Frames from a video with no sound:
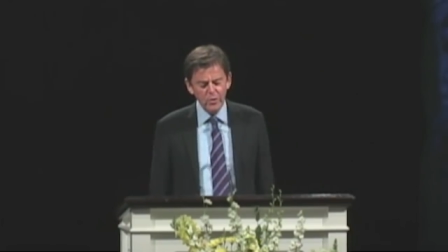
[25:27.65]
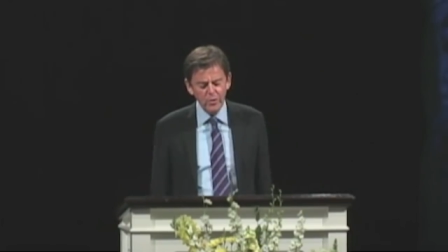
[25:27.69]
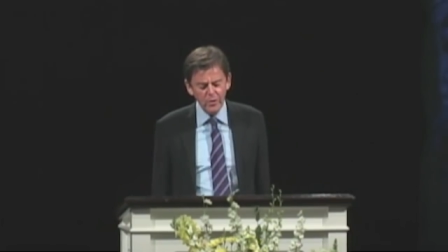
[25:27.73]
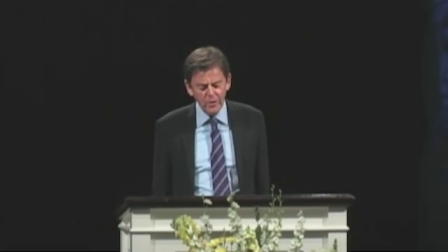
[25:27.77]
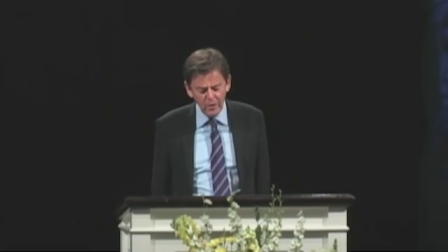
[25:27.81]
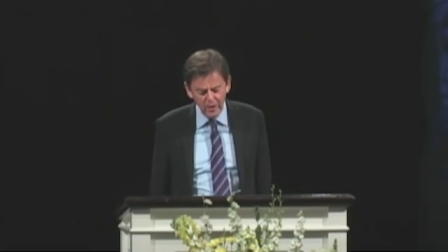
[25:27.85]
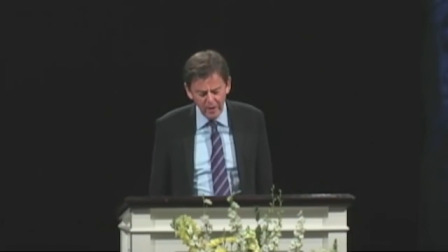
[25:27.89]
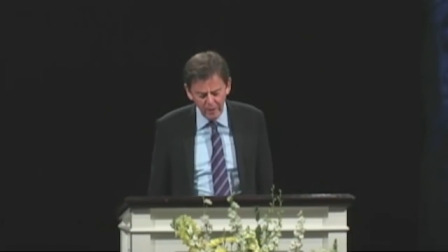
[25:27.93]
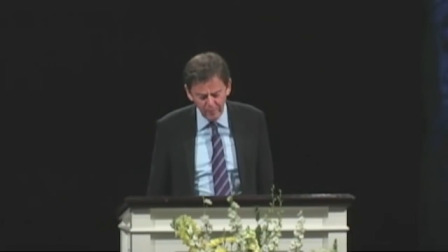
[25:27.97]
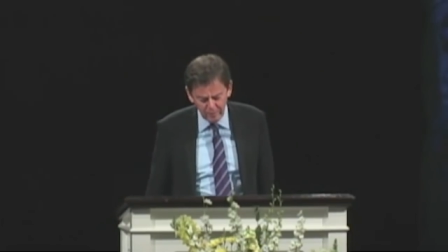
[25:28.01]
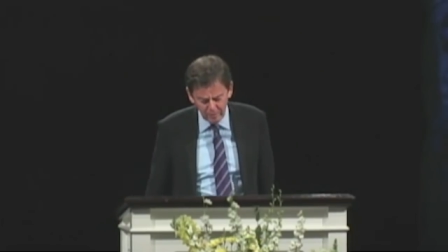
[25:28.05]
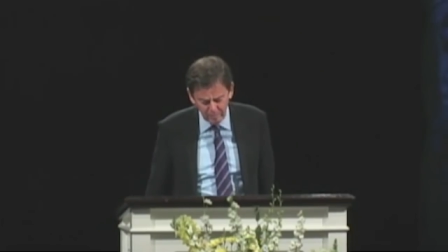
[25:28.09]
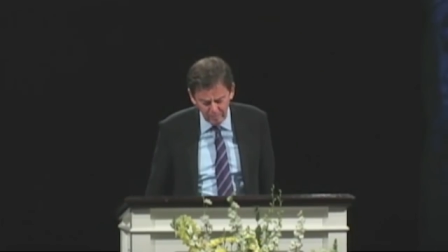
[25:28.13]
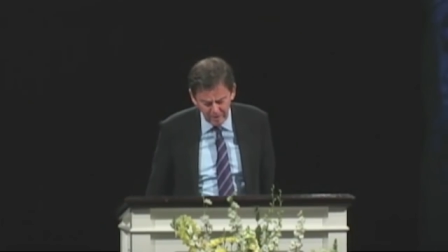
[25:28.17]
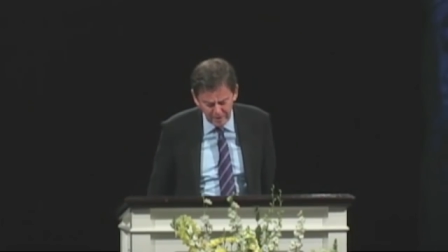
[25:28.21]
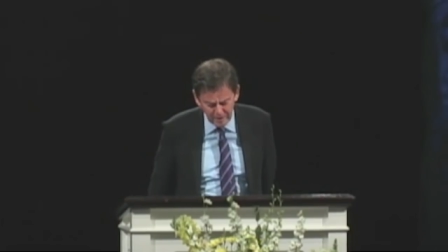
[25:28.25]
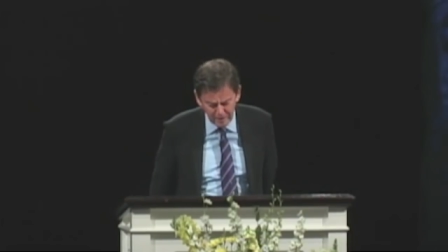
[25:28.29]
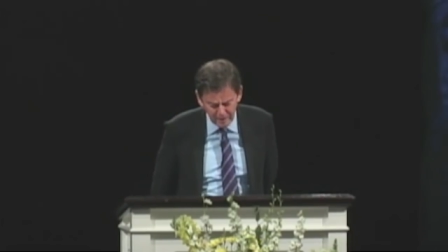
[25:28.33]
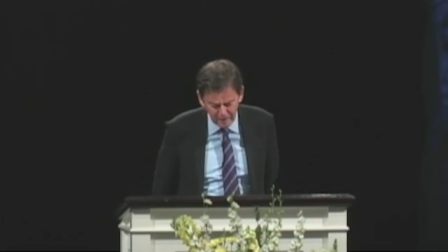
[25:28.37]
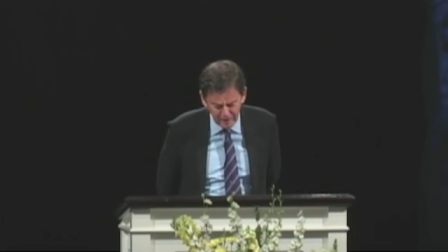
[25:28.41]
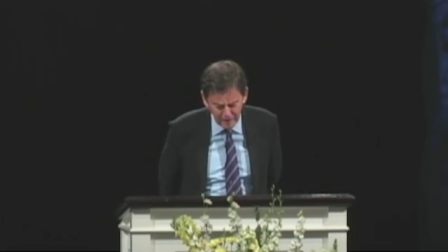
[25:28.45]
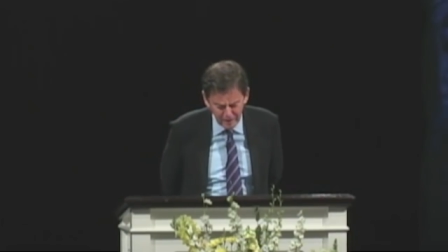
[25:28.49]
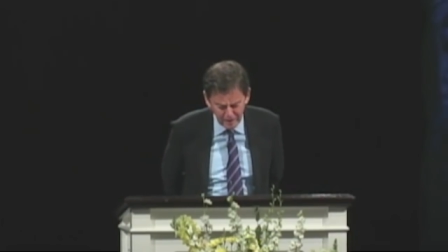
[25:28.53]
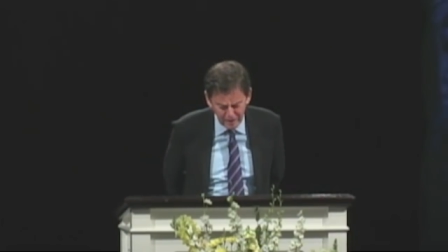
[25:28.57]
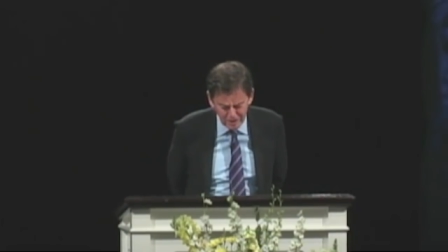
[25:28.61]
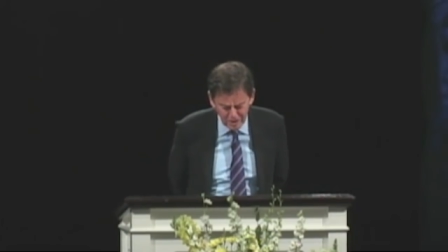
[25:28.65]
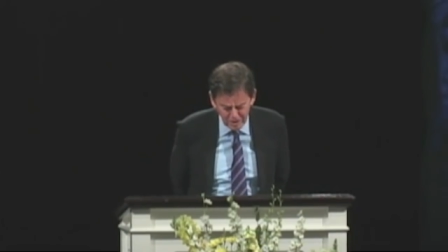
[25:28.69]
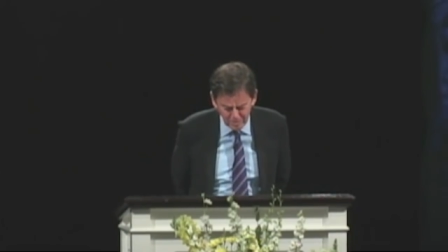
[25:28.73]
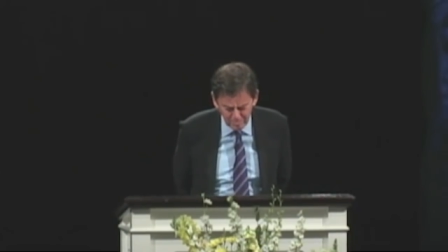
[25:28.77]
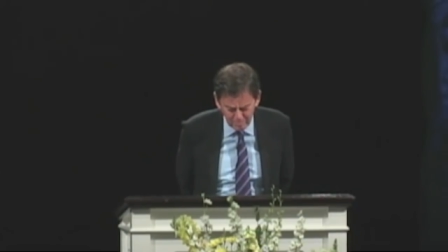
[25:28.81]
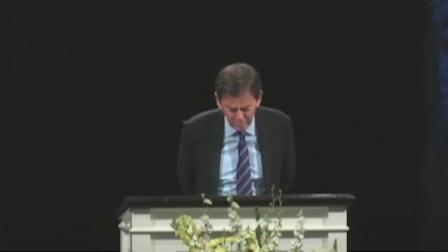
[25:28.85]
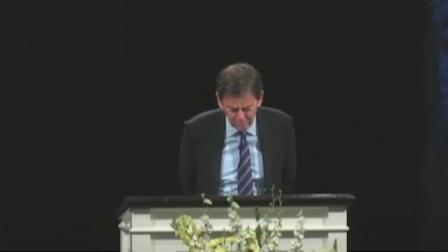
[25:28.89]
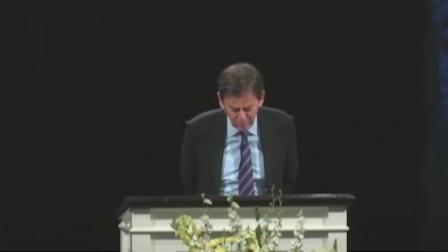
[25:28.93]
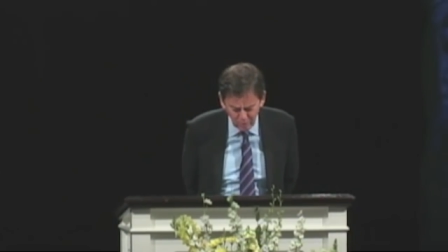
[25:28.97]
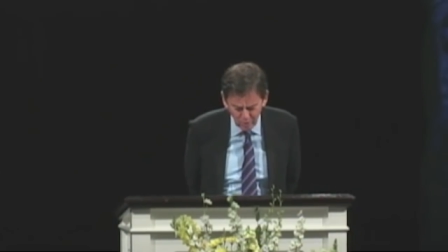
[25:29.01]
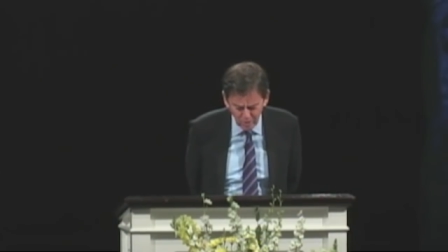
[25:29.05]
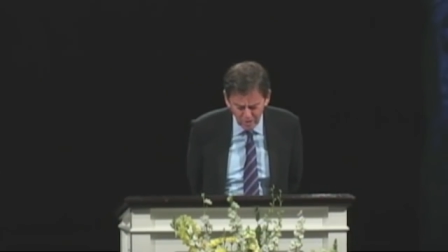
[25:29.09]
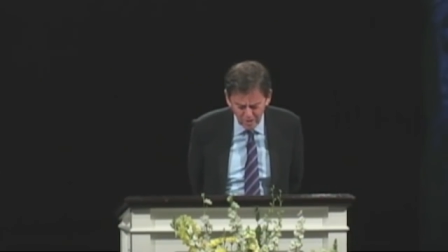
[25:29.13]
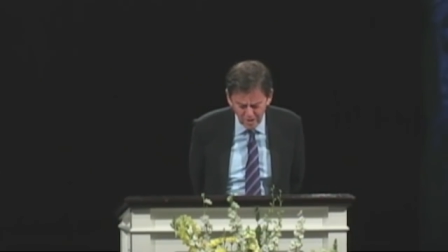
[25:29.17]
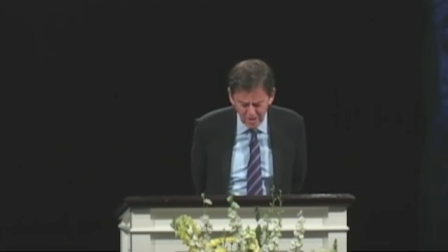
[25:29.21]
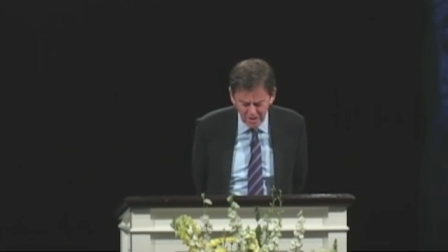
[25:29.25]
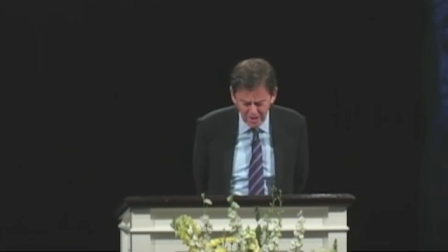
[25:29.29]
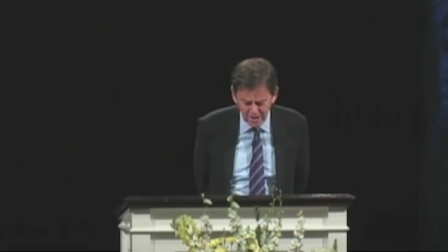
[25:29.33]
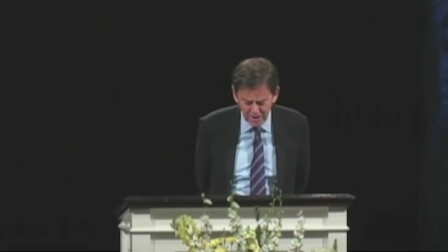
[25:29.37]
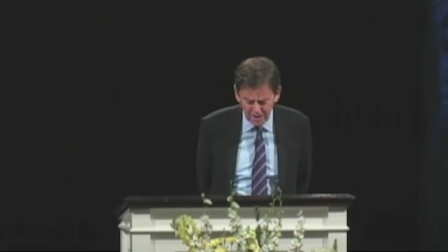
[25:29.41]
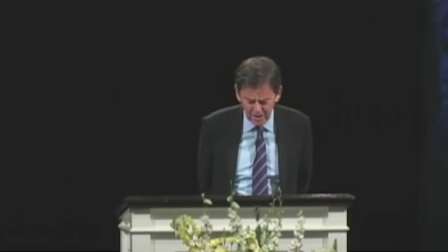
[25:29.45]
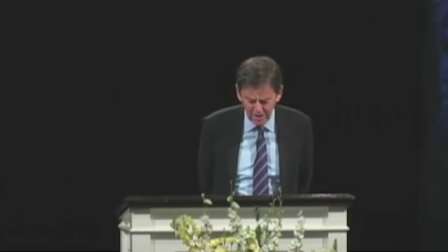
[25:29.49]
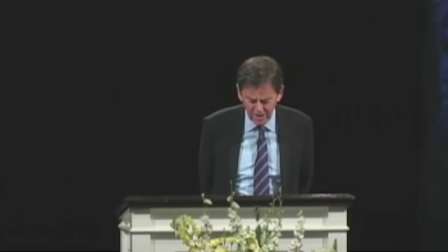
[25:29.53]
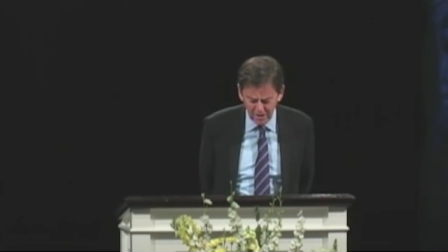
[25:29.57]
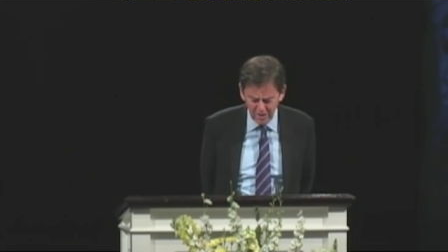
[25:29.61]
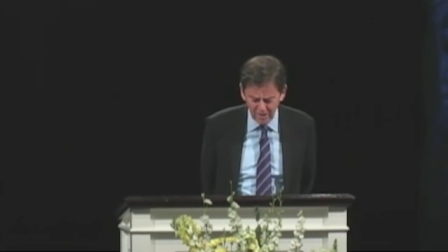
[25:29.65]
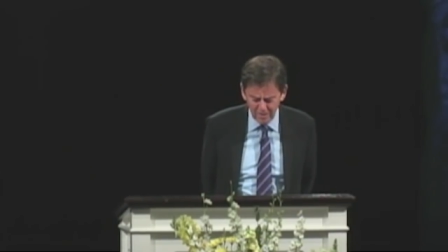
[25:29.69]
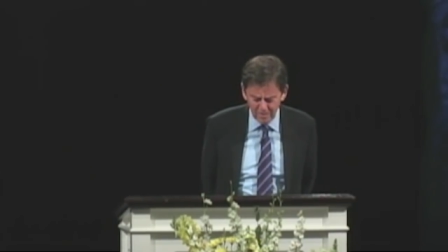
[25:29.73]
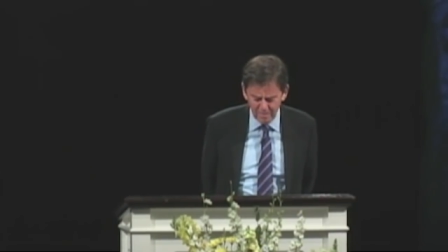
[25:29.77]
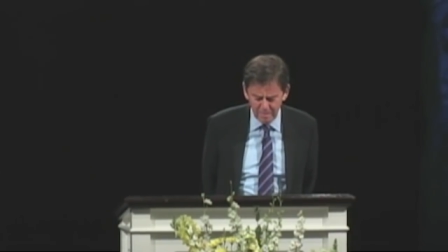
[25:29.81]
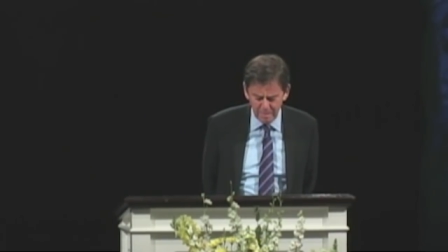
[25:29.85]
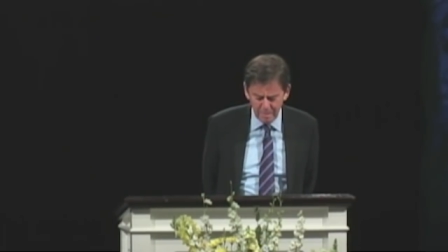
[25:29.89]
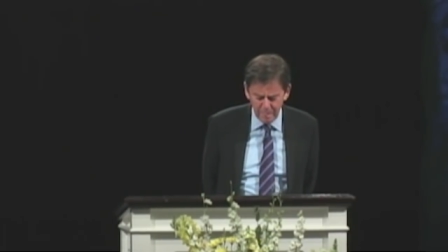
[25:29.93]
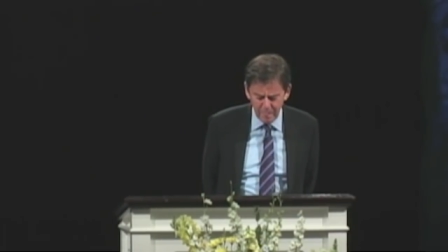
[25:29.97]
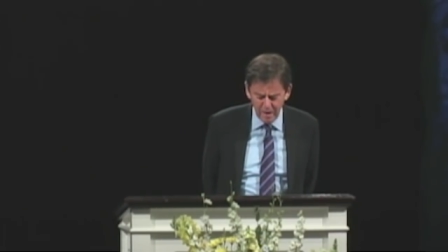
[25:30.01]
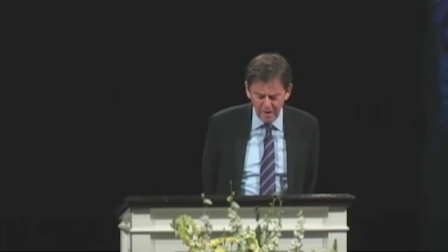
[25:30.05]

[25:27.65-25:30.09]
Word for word: you agree with me that it is important here